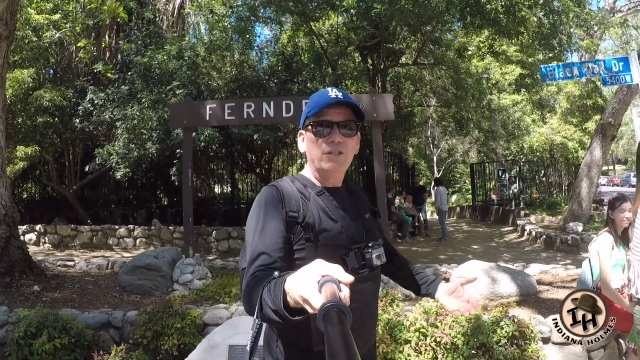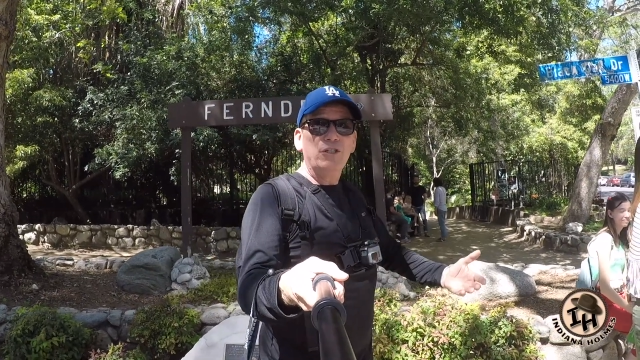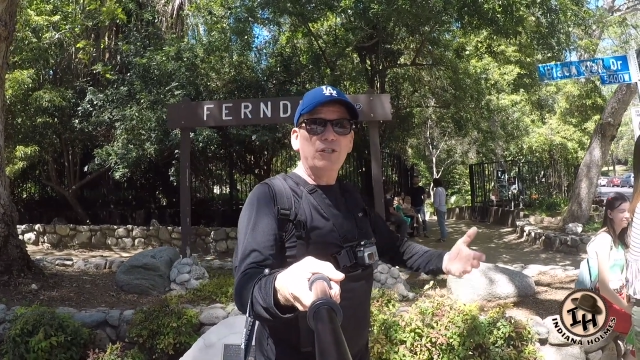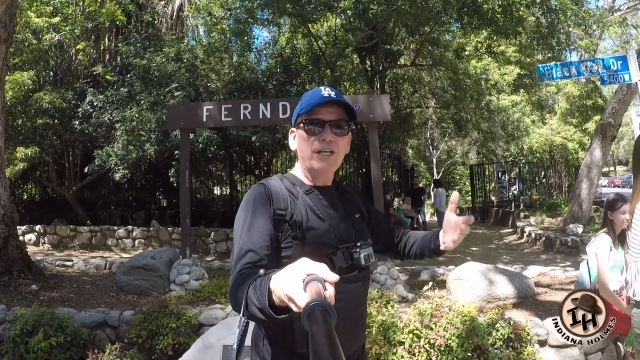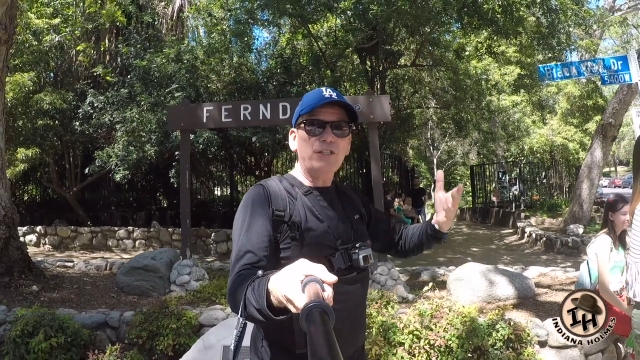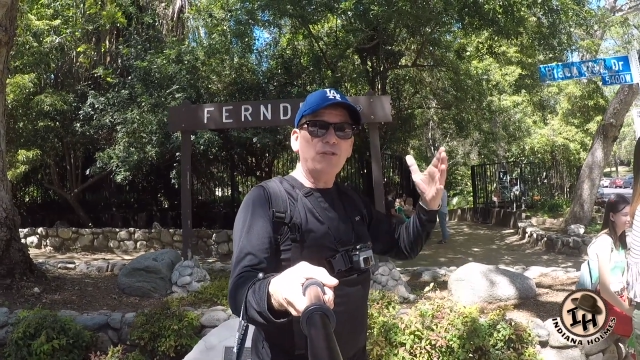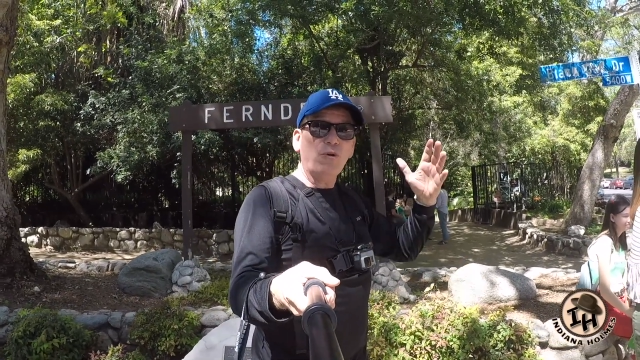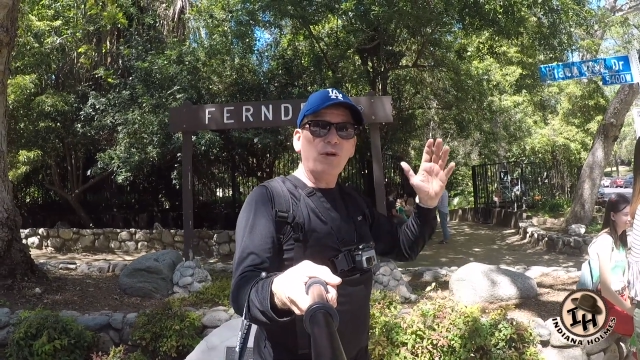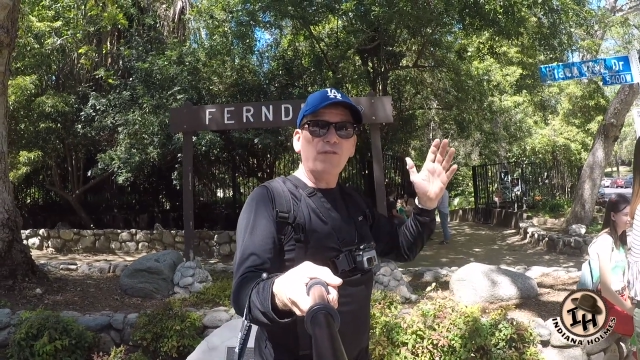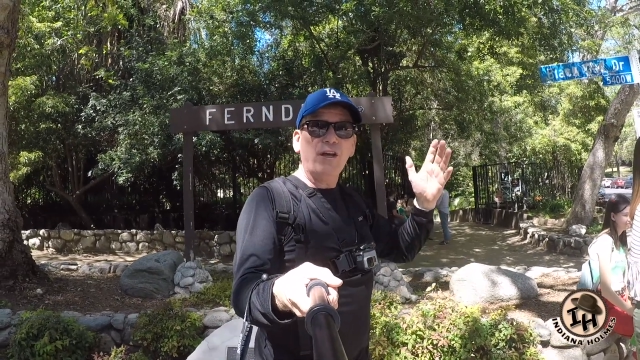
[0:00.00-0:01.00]
just
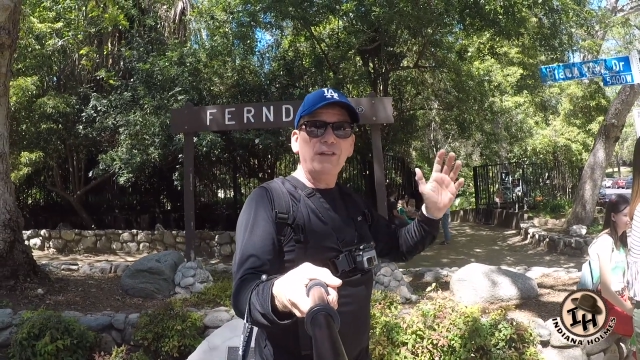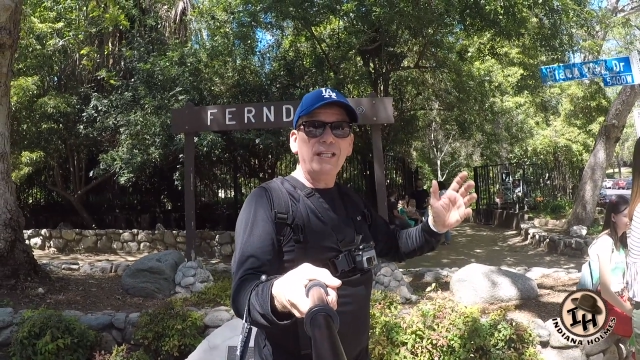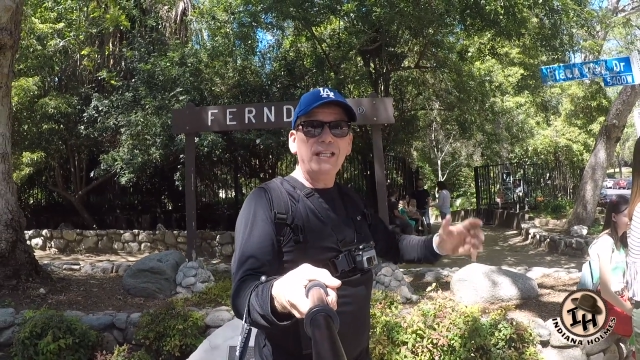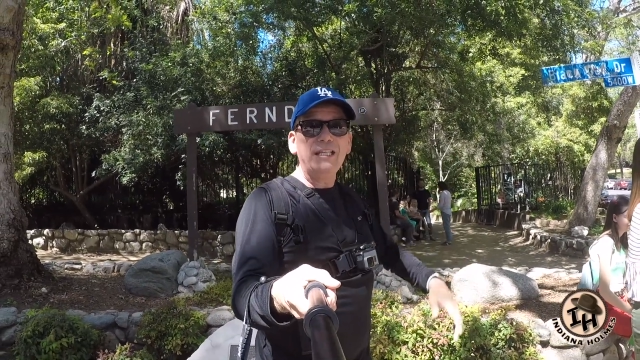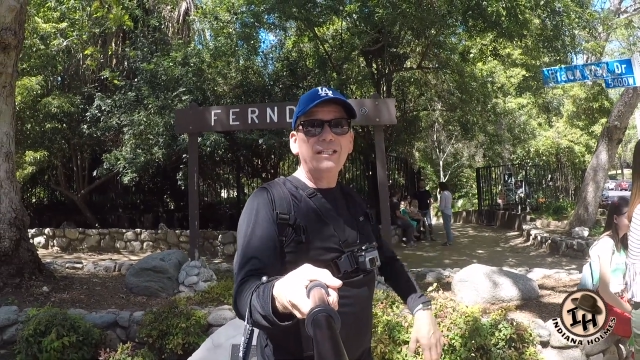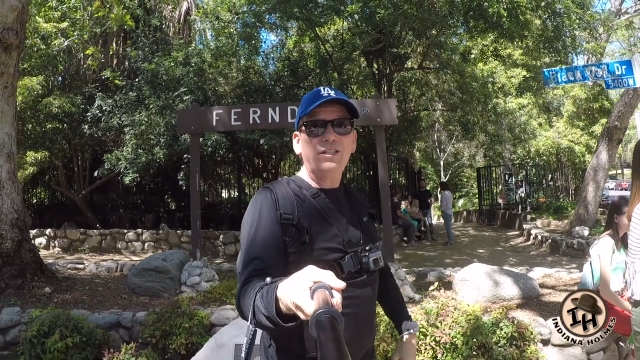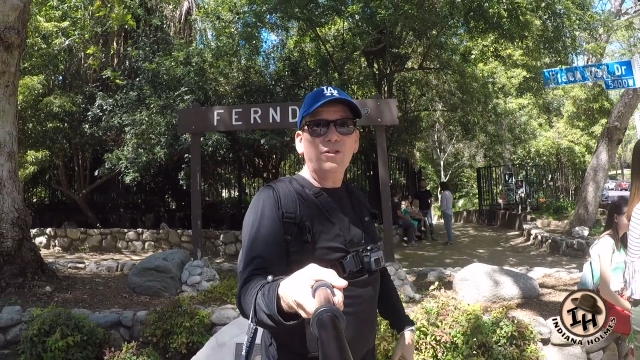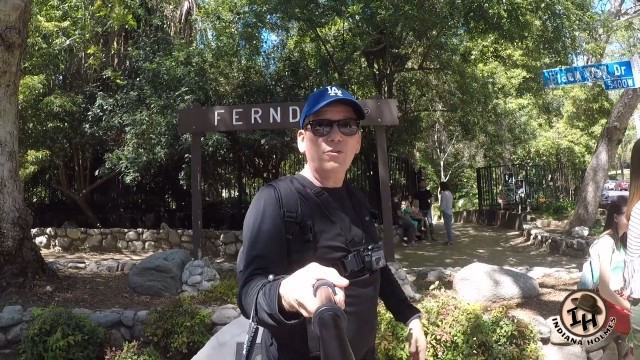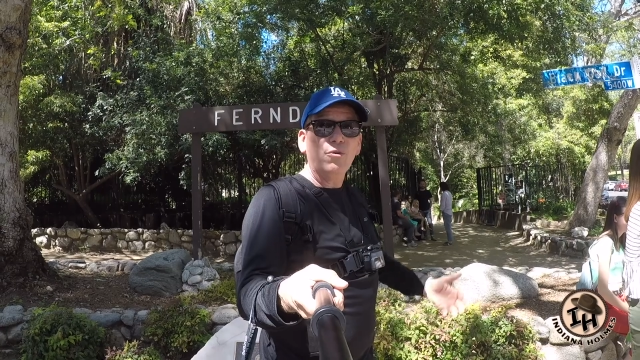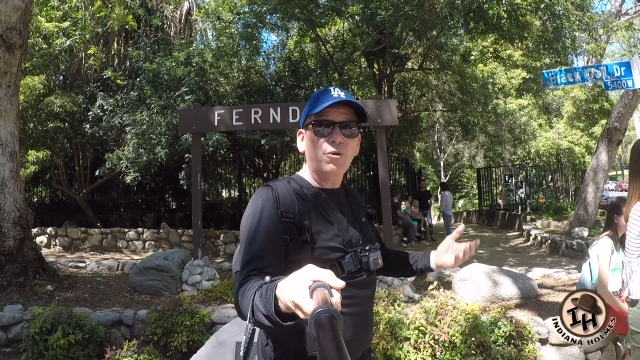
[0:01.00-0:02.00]
sort of on the
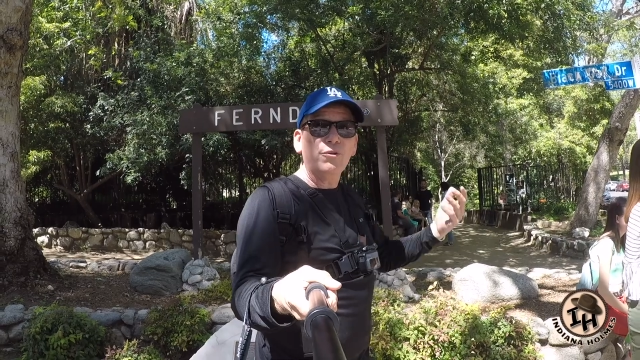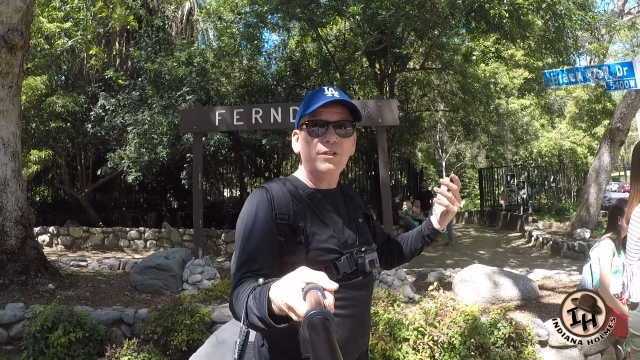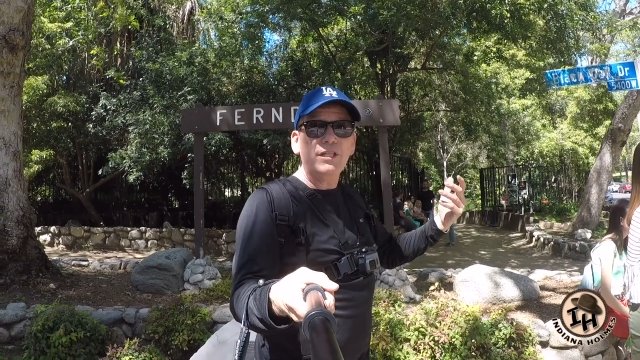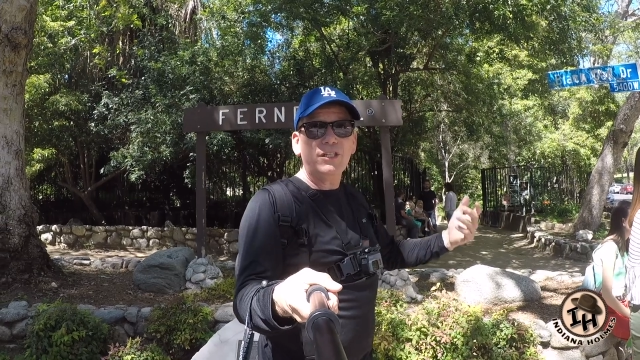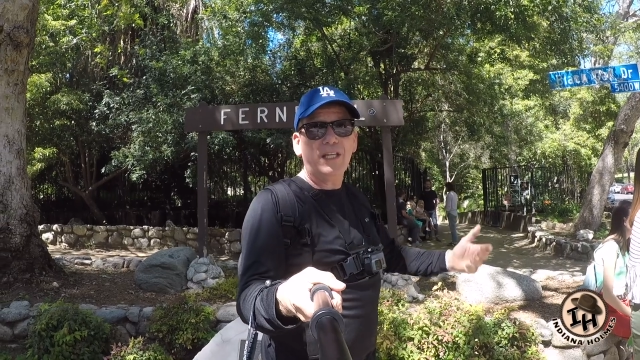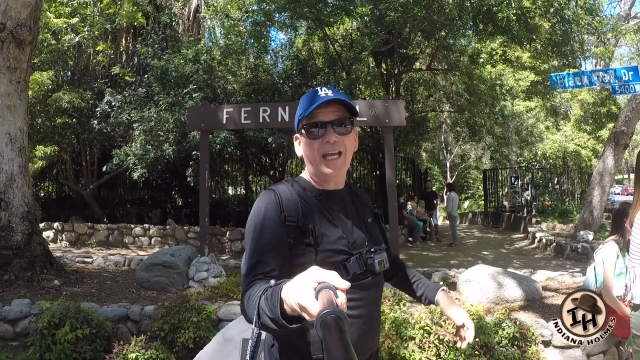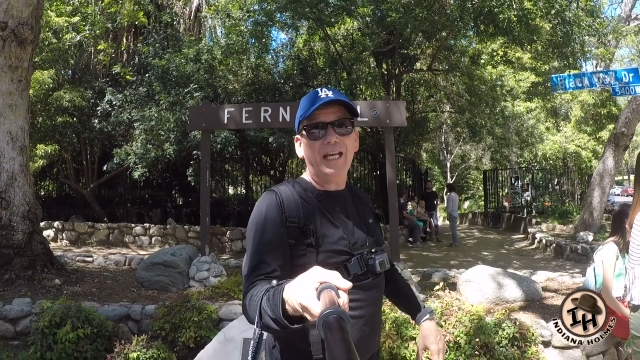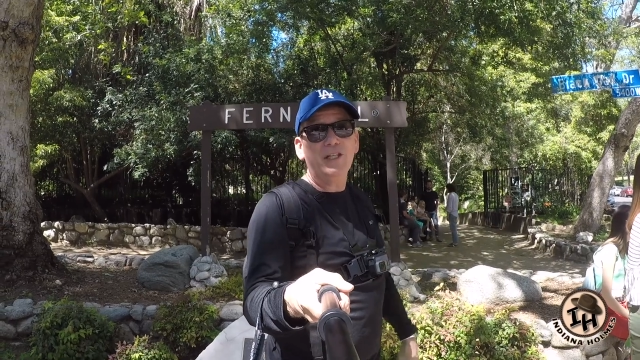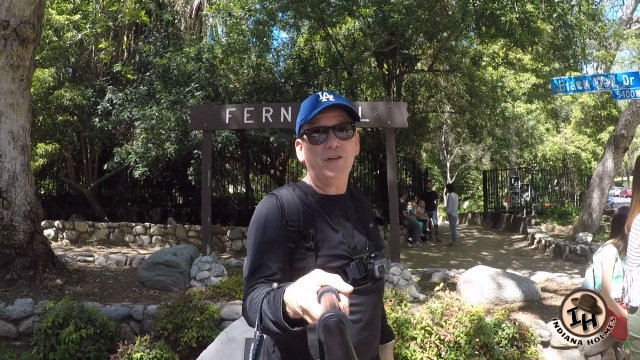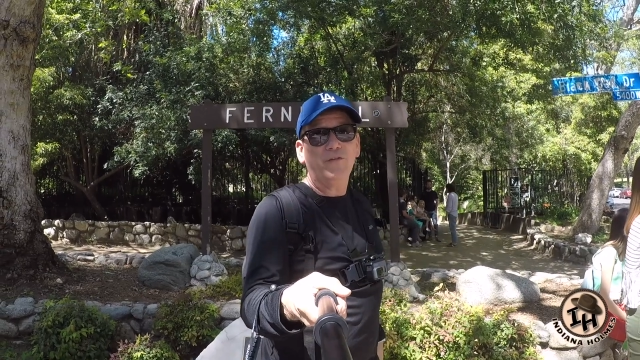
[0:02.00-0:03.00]
northern-east edge of